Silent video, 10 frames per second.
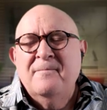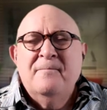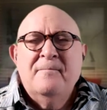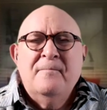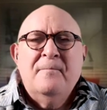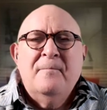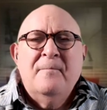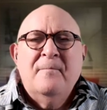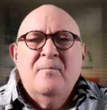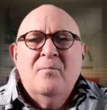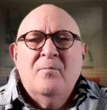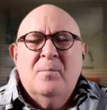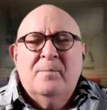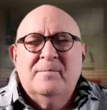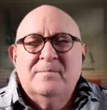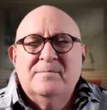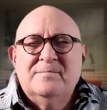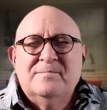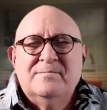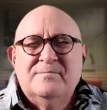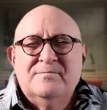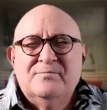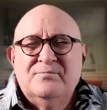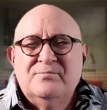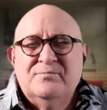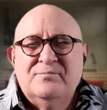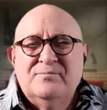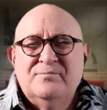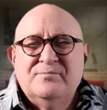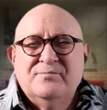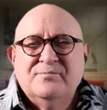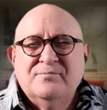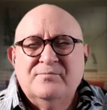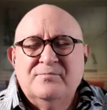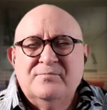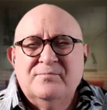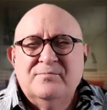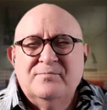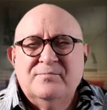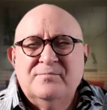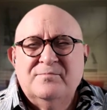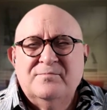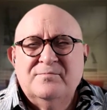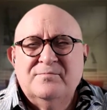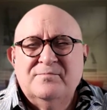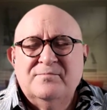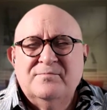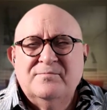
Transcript: This person isn't speaking.